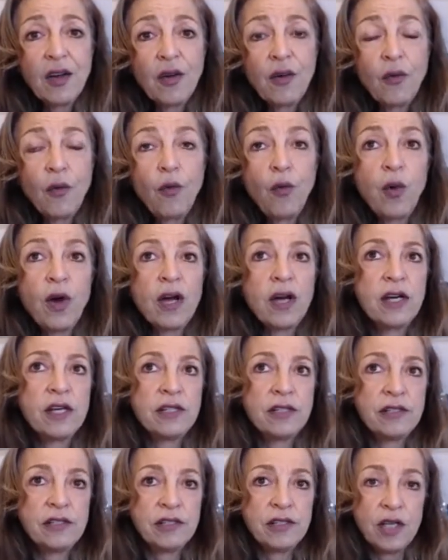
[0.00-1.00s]

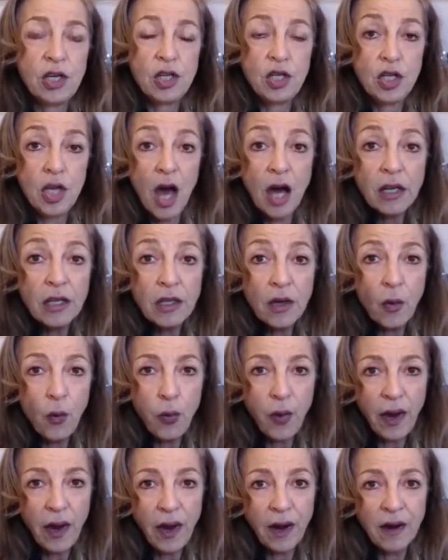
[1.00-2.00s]
was not
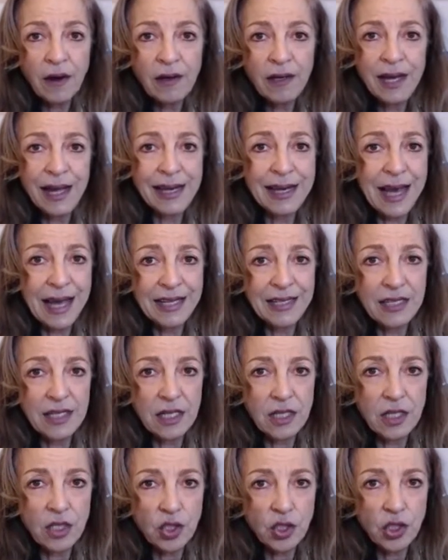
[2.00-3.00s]
aware and I
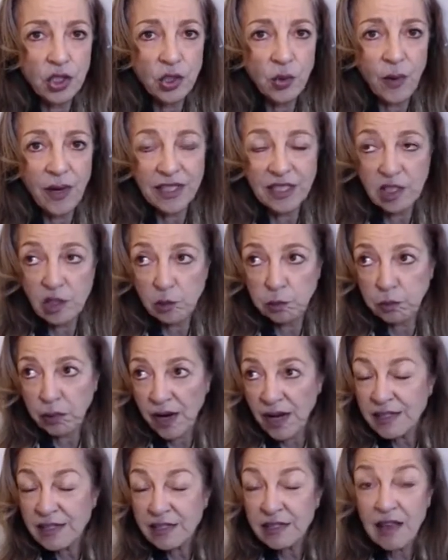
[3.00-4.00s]
needed to
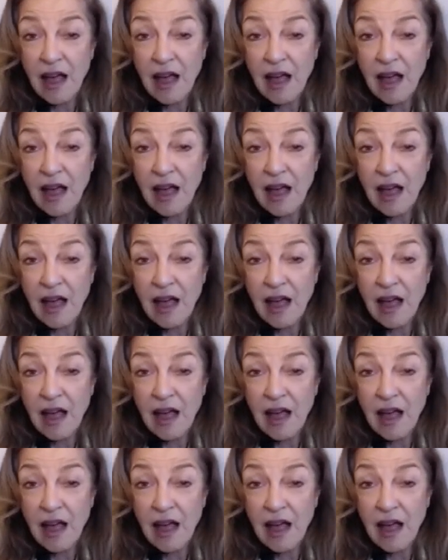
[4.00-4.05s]
express,